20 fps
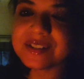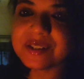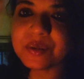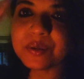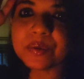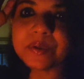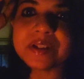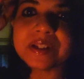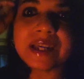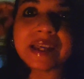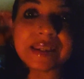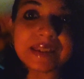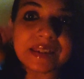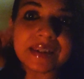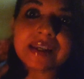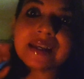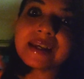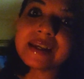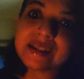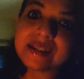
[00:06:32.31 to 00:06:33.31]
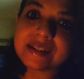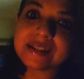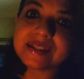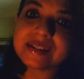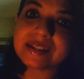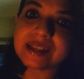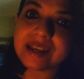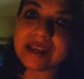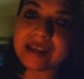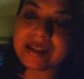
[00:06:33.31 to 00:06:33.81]
So death is
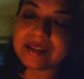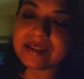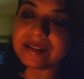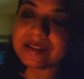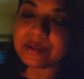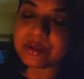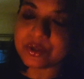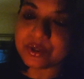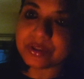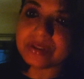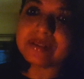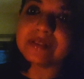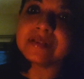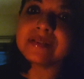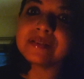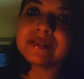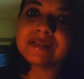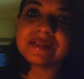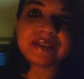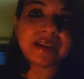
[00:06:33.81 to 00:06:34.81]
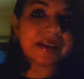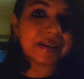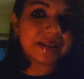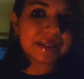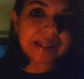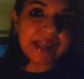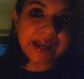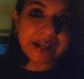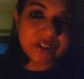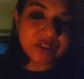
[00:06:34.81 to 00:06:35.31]
an illusion. There
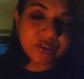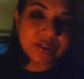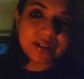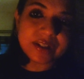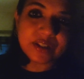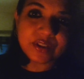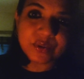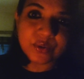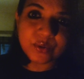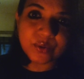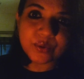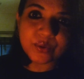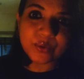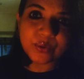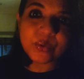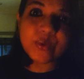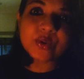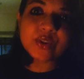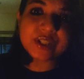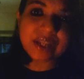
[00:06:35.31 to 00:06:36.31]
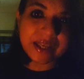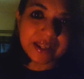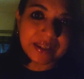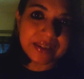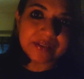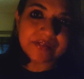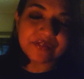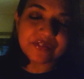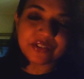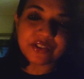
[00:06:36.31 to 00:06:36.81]
is actually no
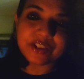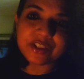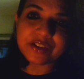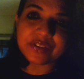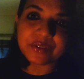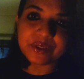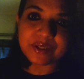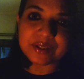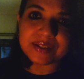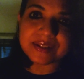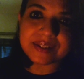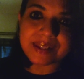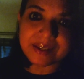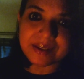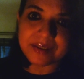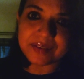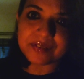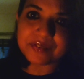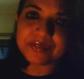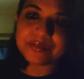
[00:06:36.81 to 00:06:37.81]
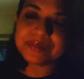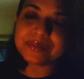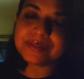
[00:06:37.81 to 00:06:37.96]
death for the real self.